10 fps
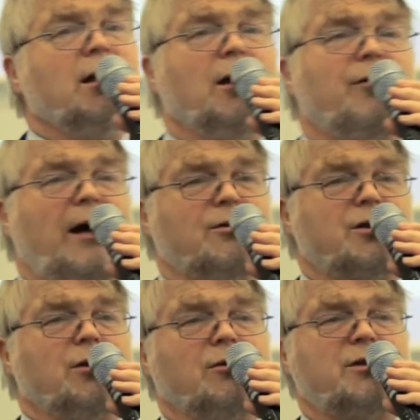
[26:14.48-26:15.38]
of
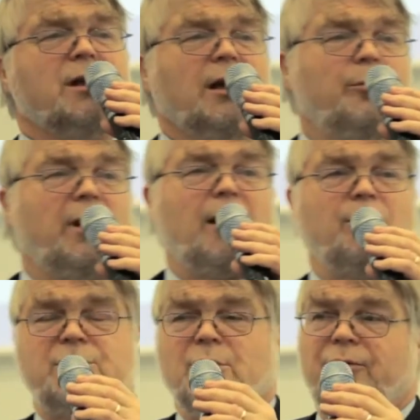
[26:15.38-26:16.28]
households being able
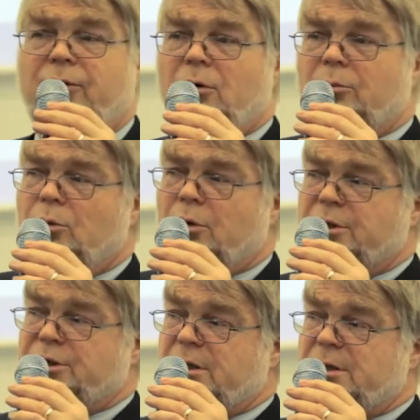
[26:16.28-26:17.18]
to afford
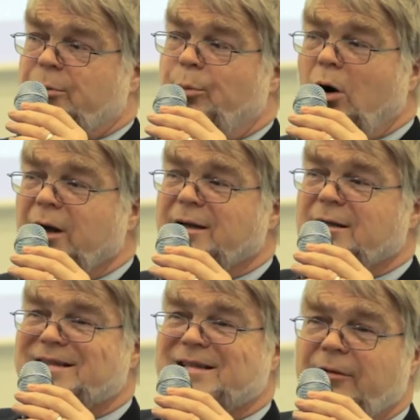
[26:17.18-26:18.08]
mortgages.
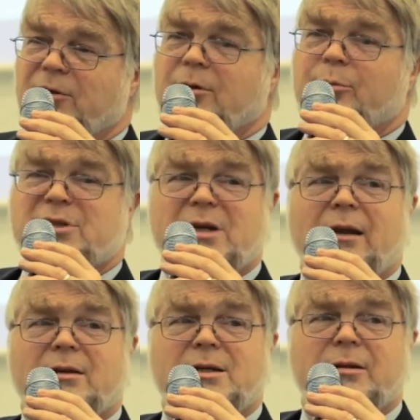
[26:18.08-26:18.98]

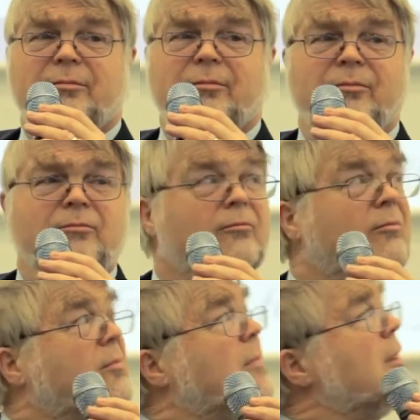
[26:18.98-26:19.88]
0.7%.
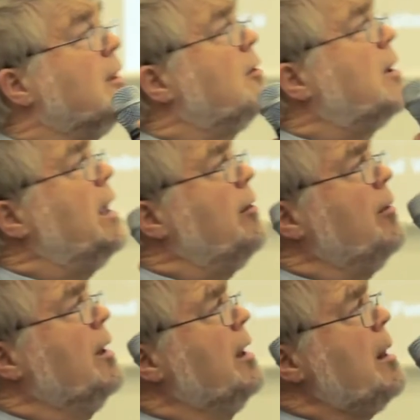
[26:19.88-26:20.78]
Okay?
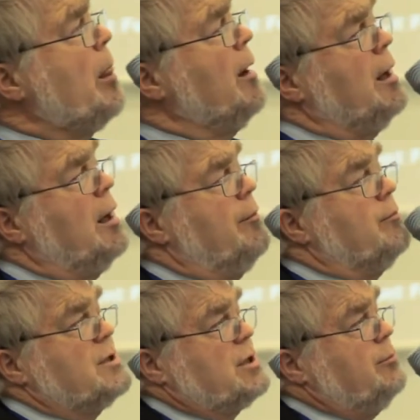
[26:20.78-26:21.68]

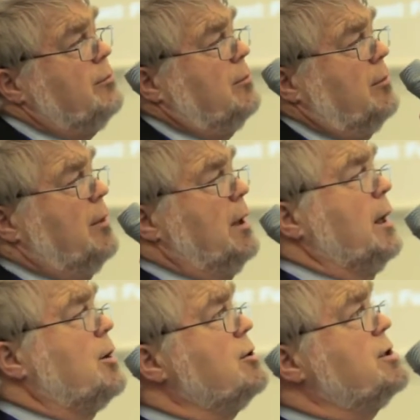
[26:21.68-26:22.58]
Some
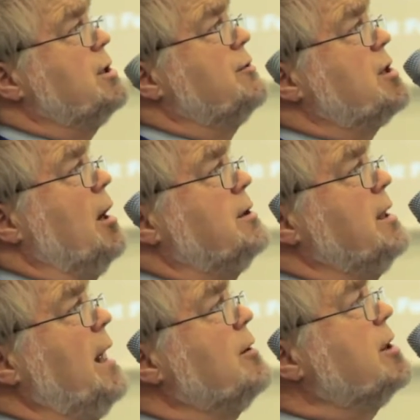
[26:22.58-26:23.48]
countries have started housing